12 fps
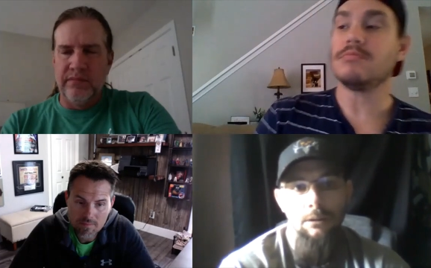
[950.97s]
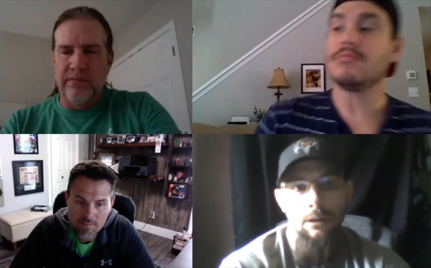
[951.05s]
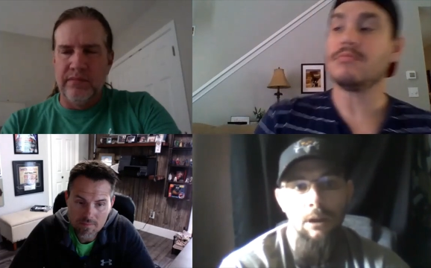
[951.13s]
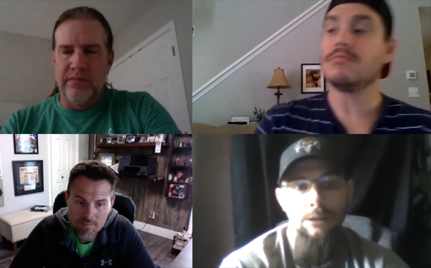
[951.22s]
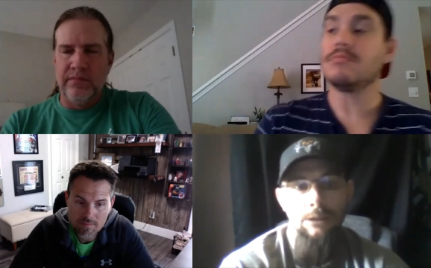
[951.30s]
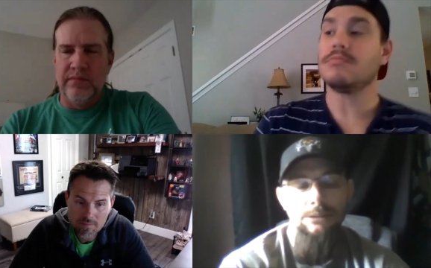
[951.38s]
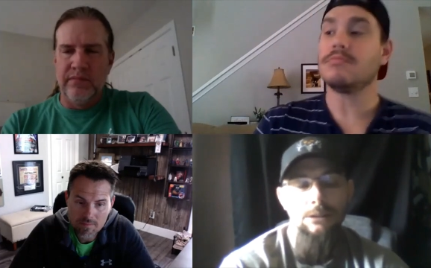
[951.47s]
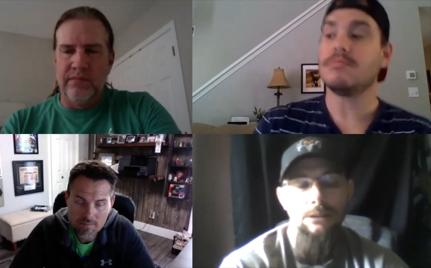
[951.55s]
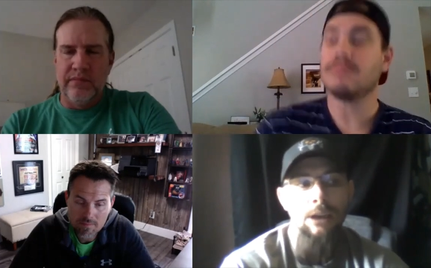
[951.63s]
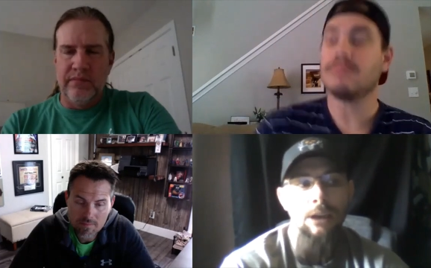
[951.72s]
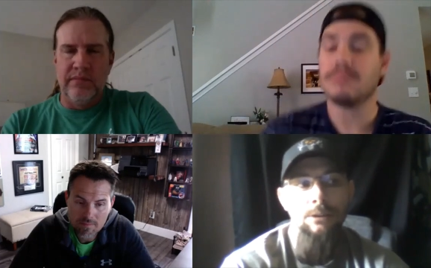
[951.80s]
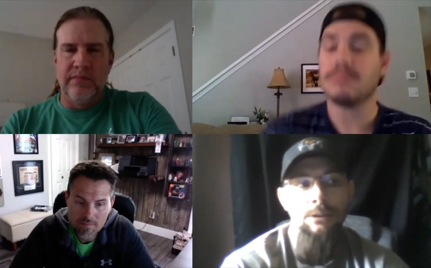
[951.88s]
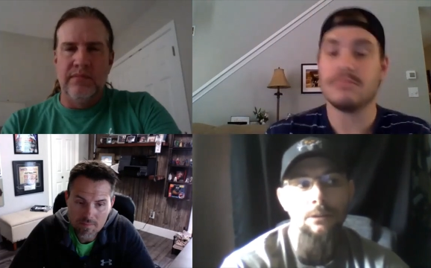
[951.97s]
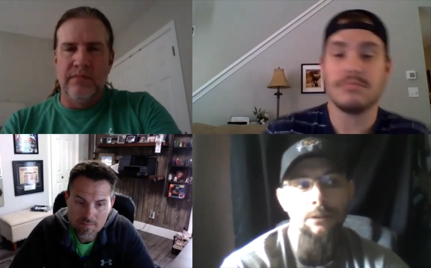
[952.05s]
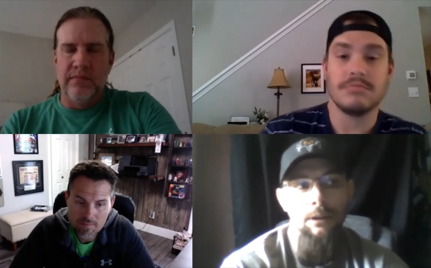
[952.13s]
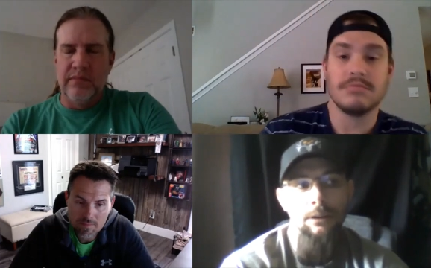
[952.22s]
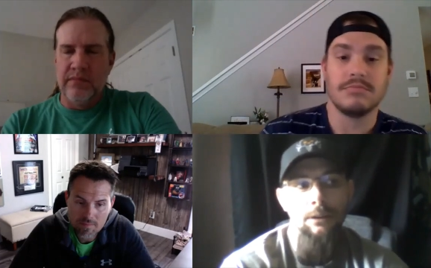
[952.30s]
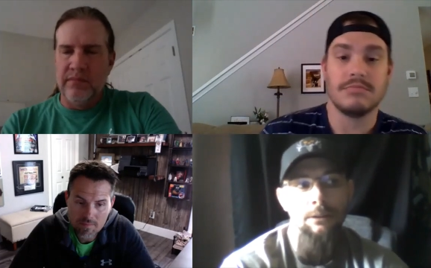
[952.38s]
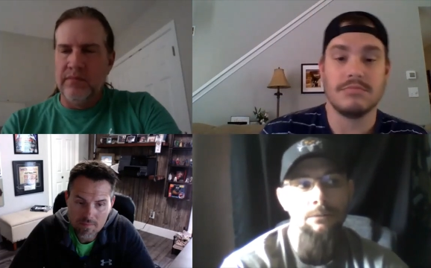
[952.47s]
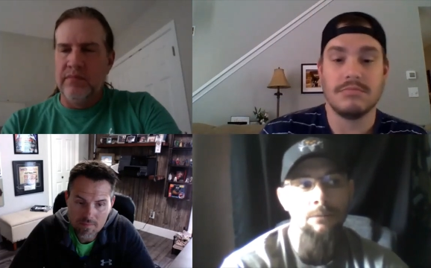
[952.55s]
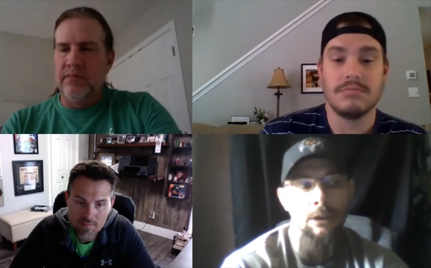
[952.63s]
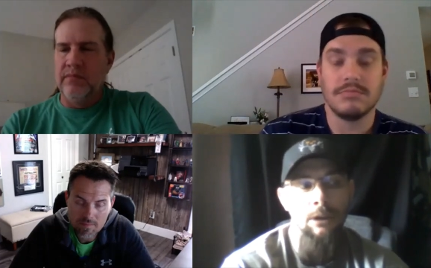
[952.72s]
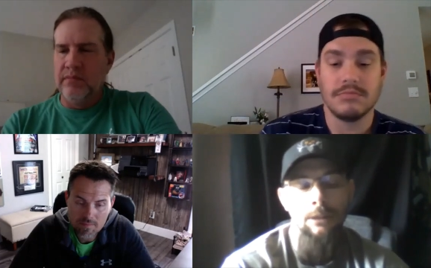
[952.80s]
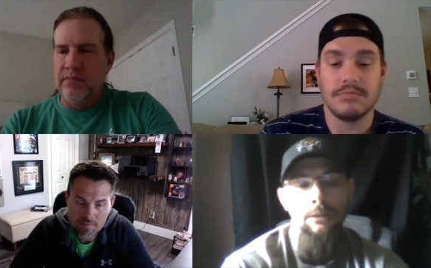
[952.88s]
Speaker 1: He's he's gonna tell you
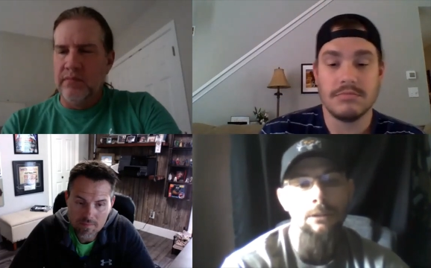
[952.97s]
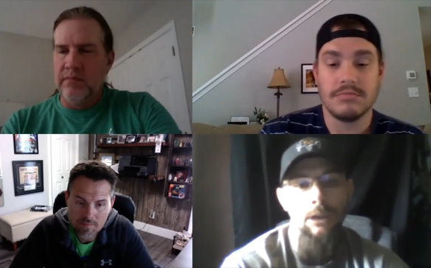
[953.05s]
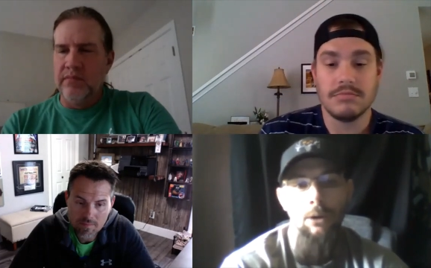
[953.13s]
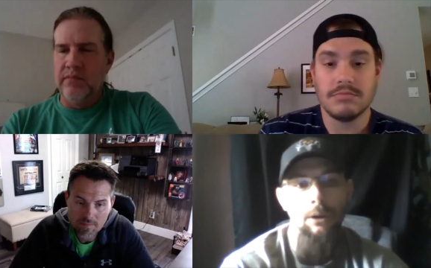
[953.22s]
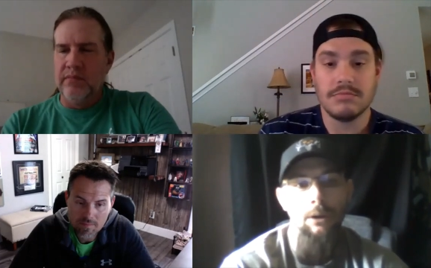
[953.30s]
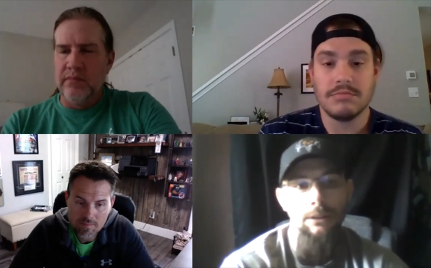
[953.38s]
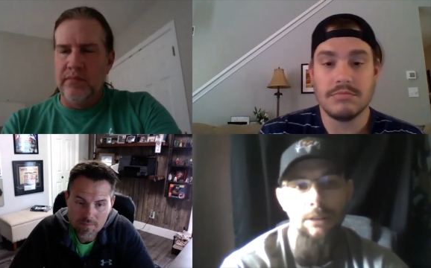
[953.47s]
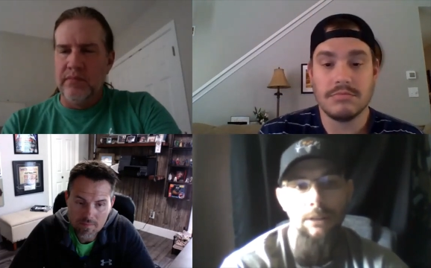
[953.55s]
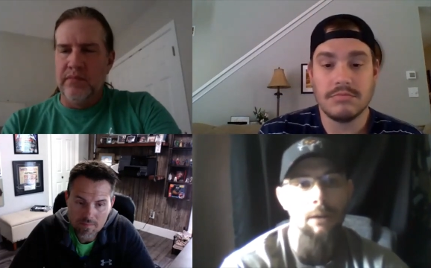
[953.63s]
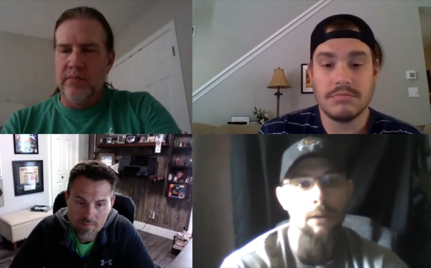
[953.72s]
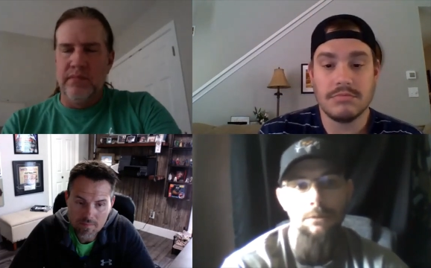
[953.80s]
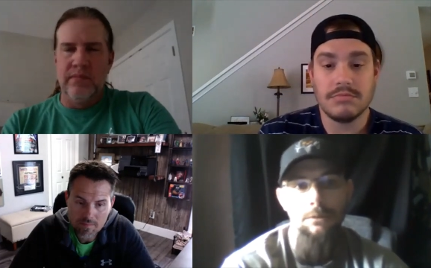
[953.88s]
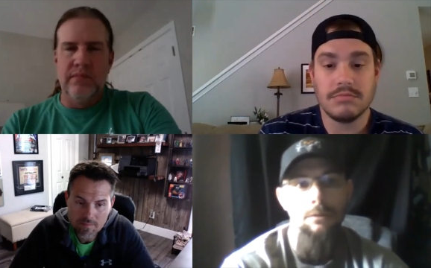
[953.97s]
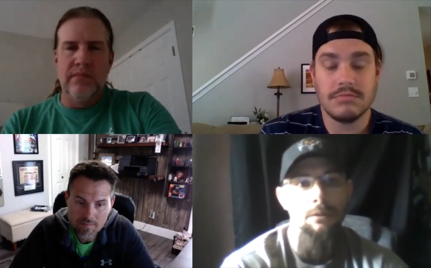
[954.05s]
how the cow ate the cabbage.